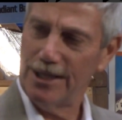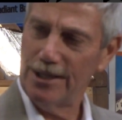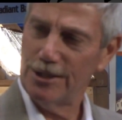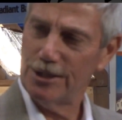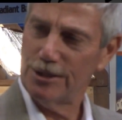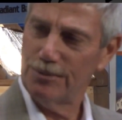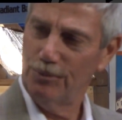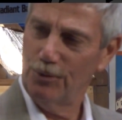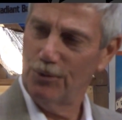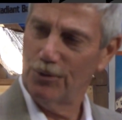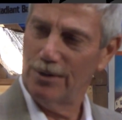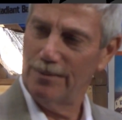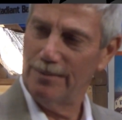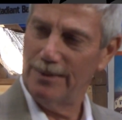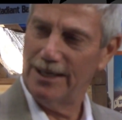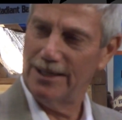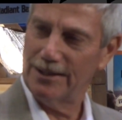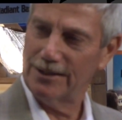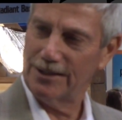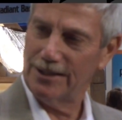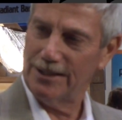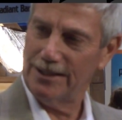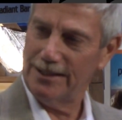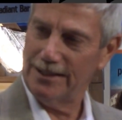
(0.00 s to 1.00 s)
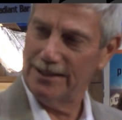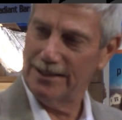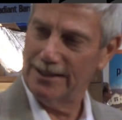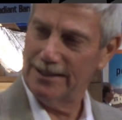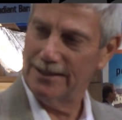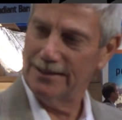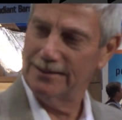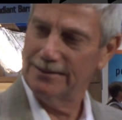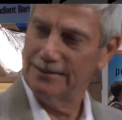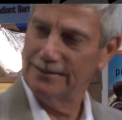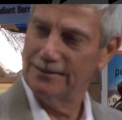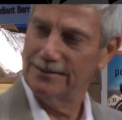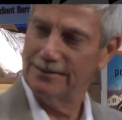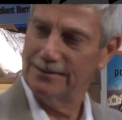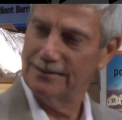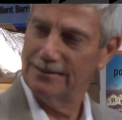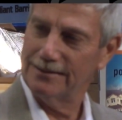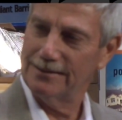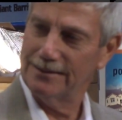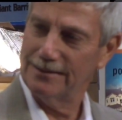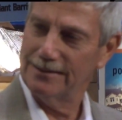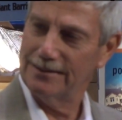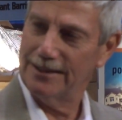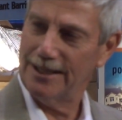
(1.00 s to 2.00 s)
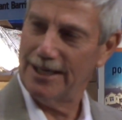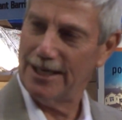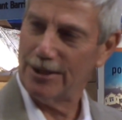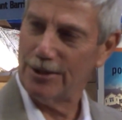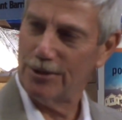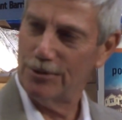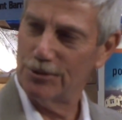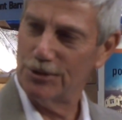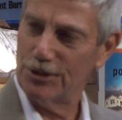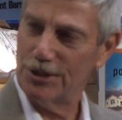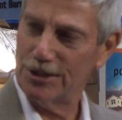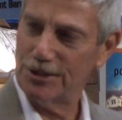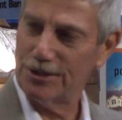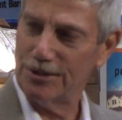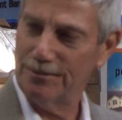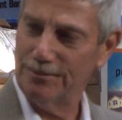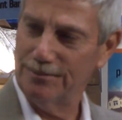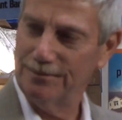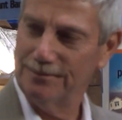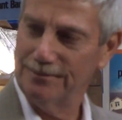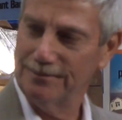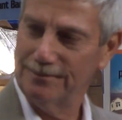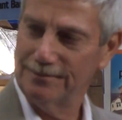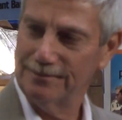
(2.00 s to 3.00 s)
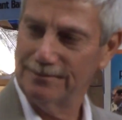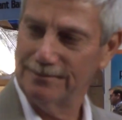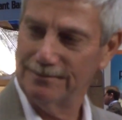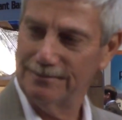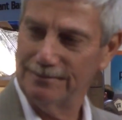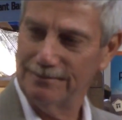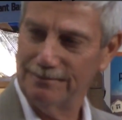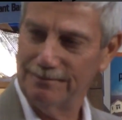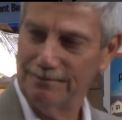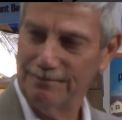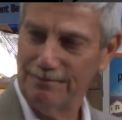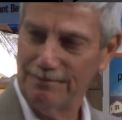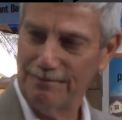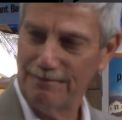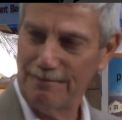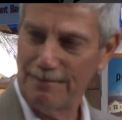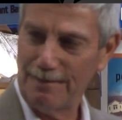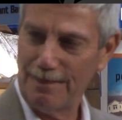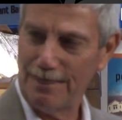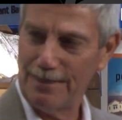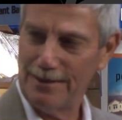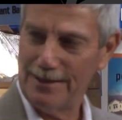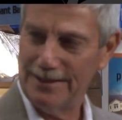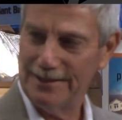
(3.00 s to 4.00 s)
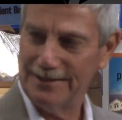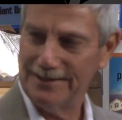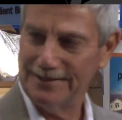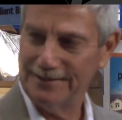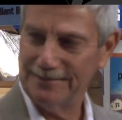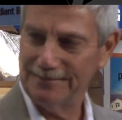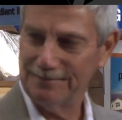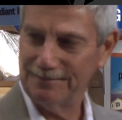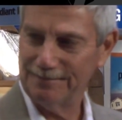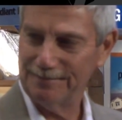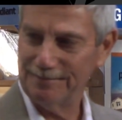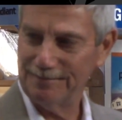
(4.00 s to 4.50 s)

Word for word: led by industry veteran Bill Lurz, scoured the show floor seeking the best products.